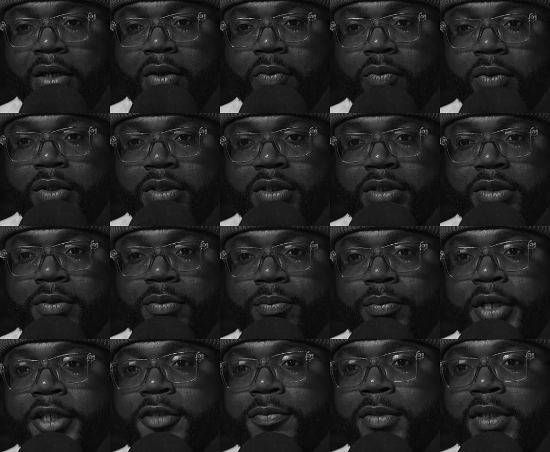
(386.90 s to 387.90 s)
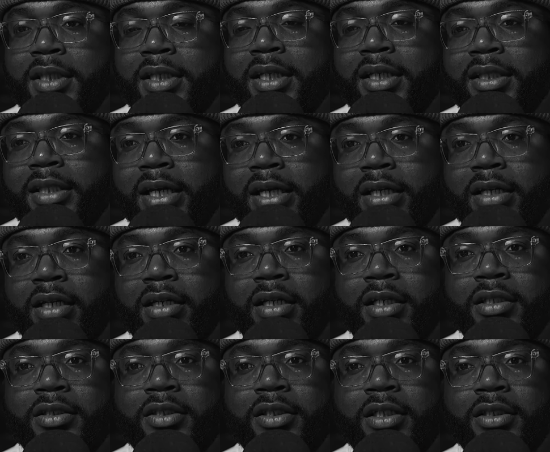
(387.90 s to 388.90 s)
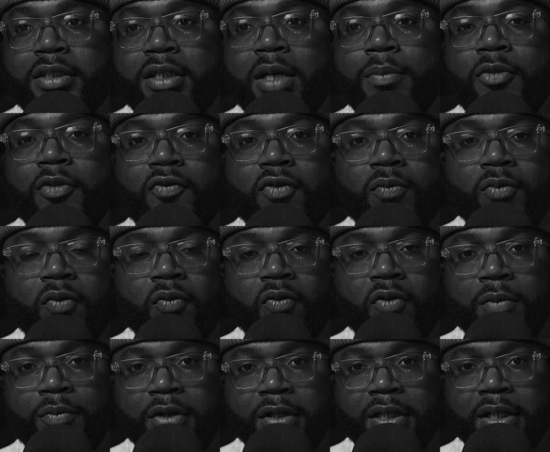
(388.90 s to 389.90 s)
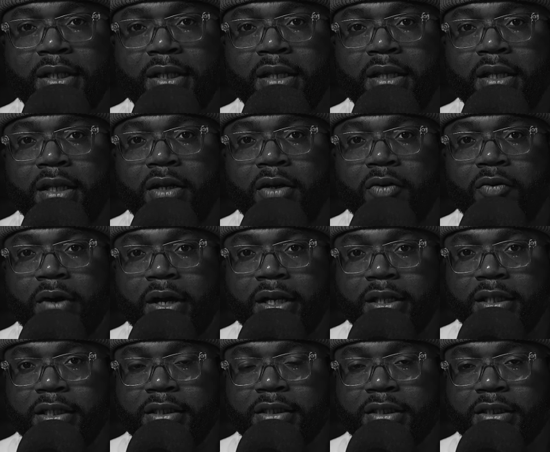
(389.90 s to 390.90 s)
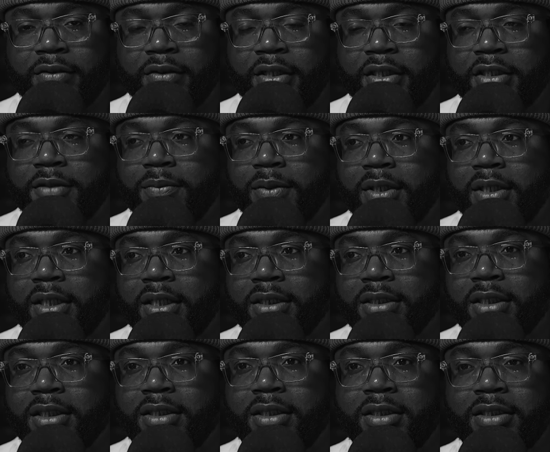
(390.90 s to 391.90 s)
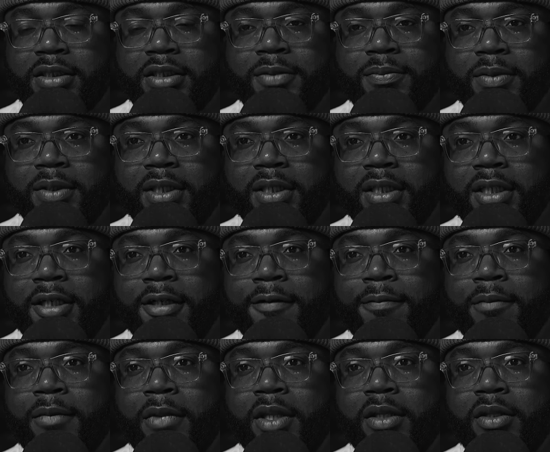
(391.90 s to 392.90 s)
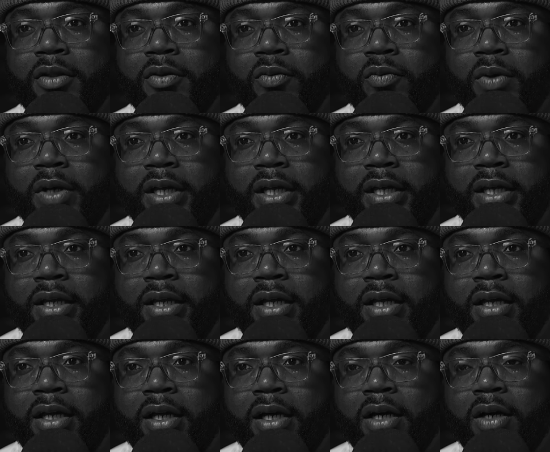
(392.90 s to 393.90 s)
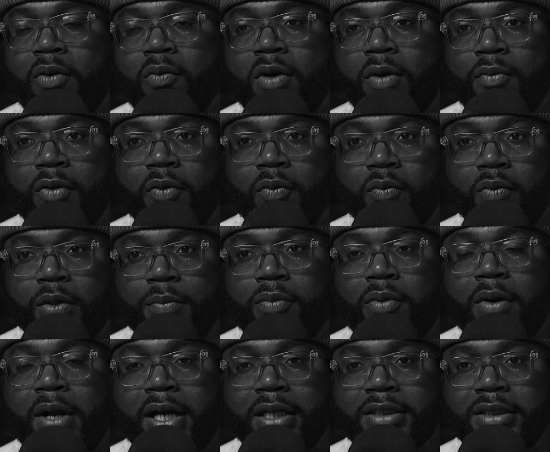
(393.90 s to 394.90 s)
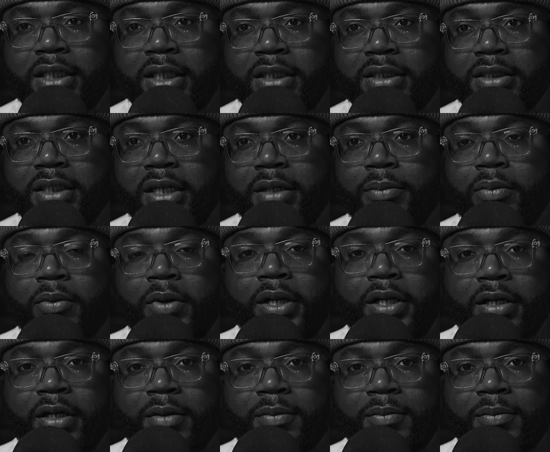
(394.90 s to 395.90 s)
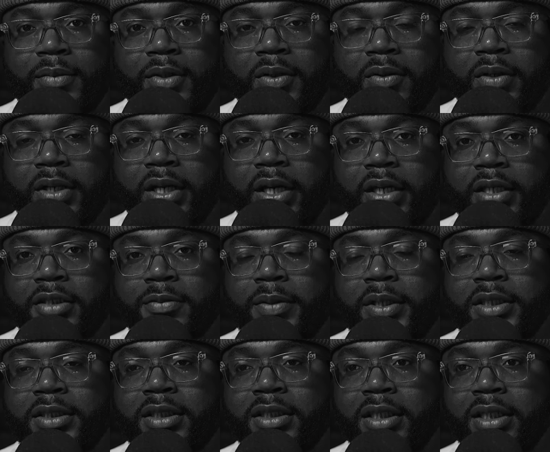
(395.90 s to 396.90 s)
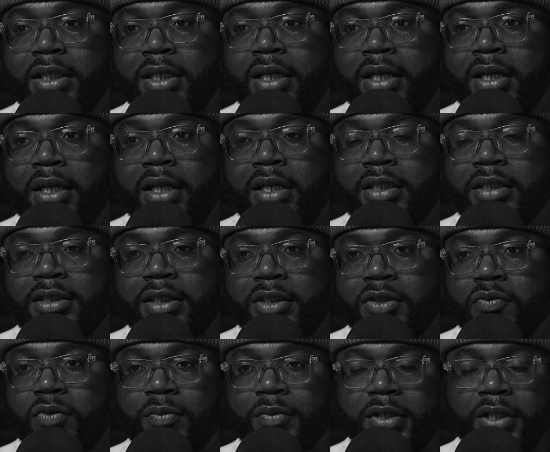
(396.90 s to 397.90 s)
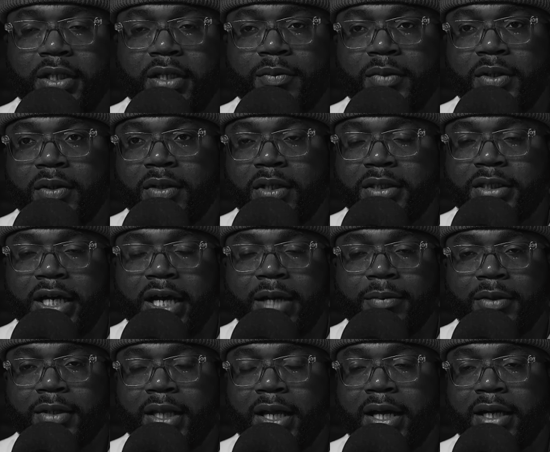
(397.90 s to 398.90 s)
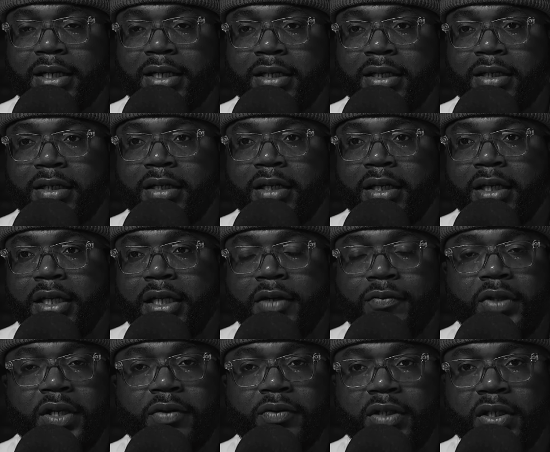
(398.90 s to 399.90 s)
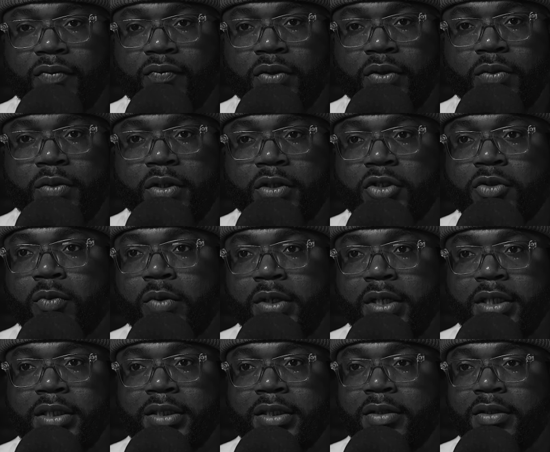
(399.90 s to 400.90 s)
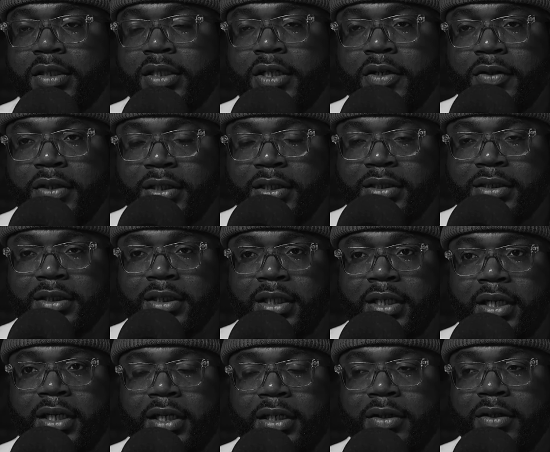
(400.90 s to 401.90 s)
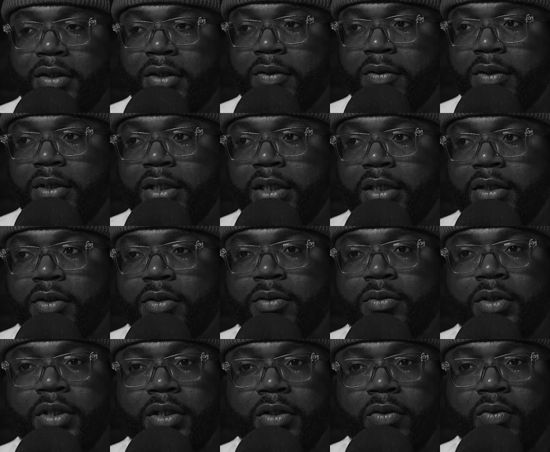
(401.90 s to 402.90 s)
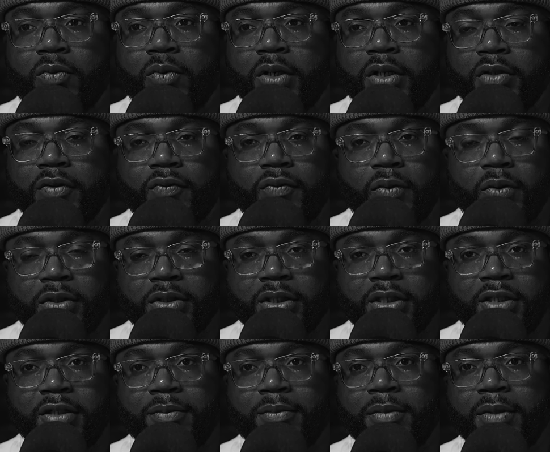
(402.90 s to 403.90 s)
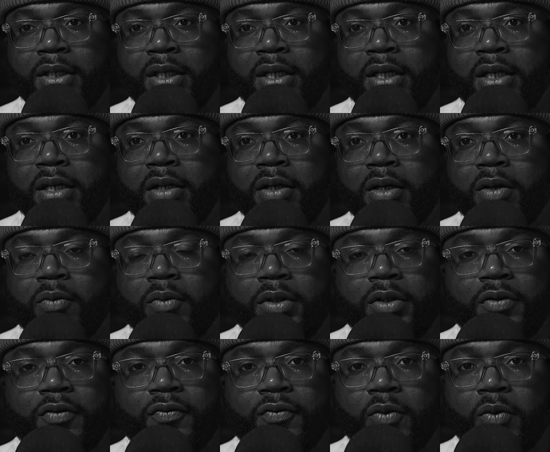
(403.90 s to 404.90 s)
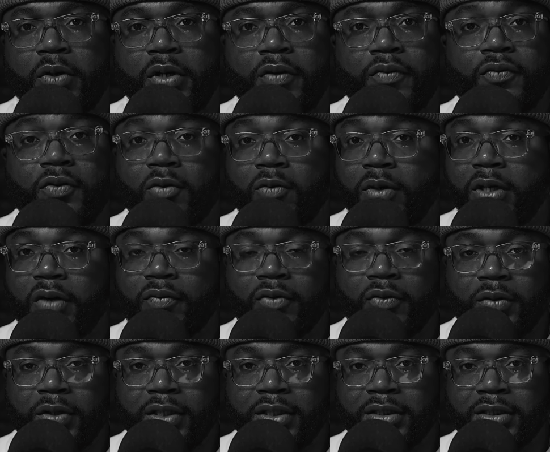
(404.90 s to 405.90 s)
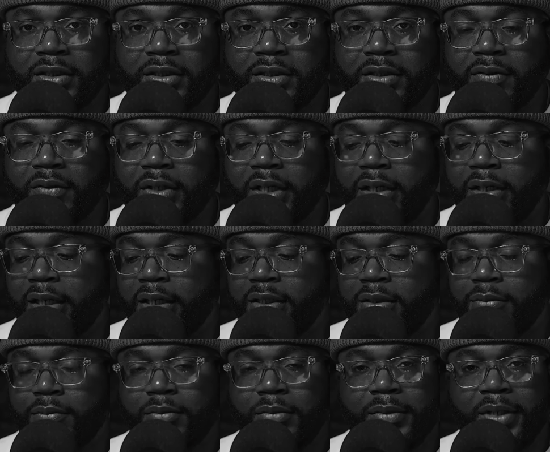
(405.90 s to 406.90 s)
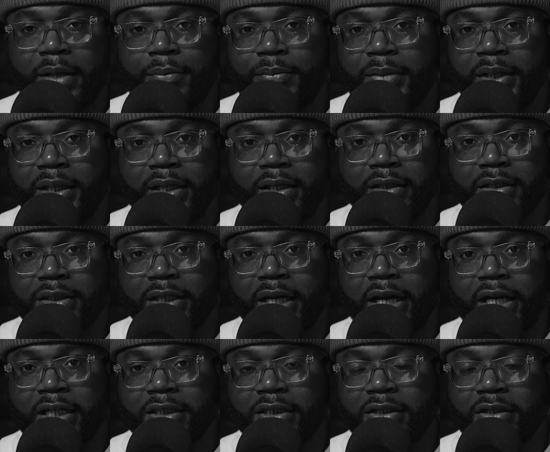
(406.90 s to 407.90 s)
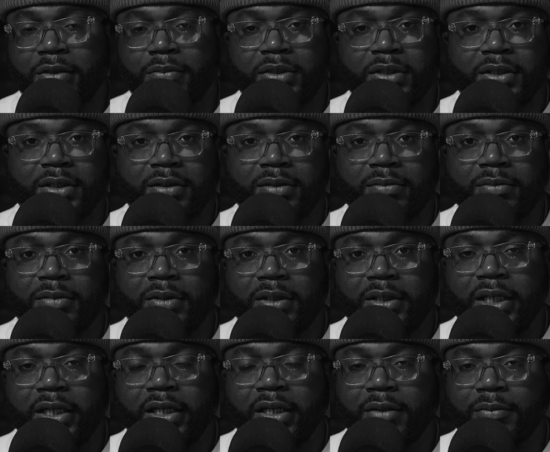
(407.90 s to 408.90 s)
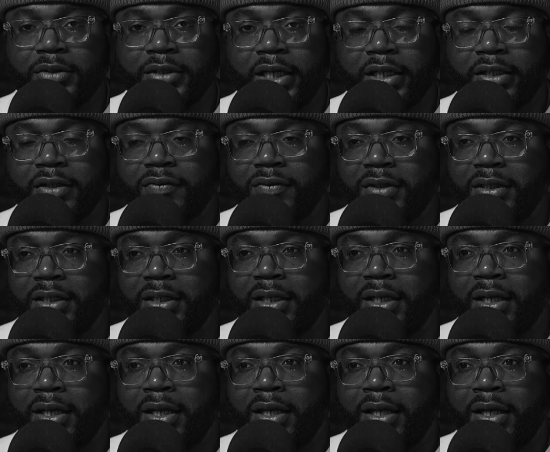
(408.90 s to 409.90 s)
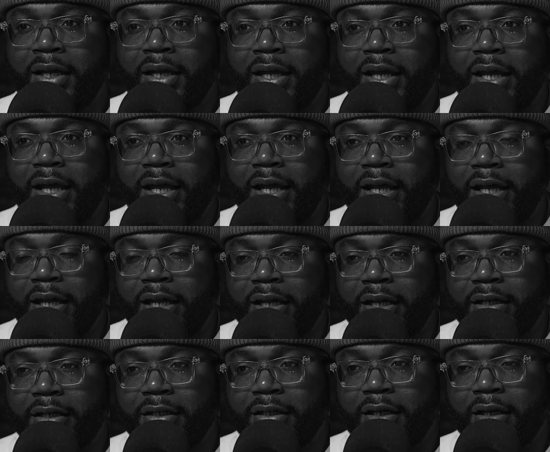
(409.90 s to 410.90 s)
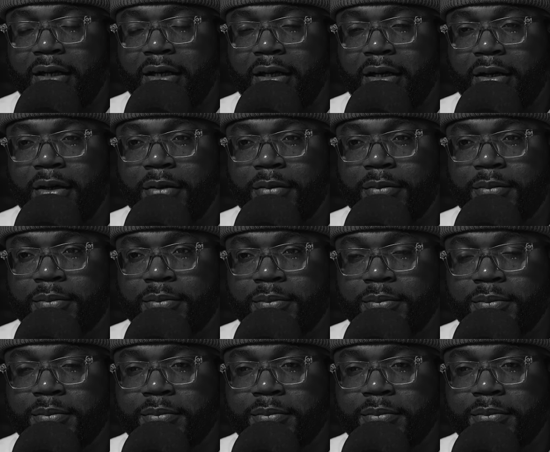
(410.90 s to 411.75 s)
which makes me think that it, it's it's coming from a woman writing these lyrics because this is typically the way a woman would process a breakup okay? Especially since women can be on the time clock and if they've given you their 20s and their 30s, you know, and then you're and you want to divorce them uh, when they're 40 for whatever reasons, okay? Not not picking sides here. I'm just thinking objectively. And um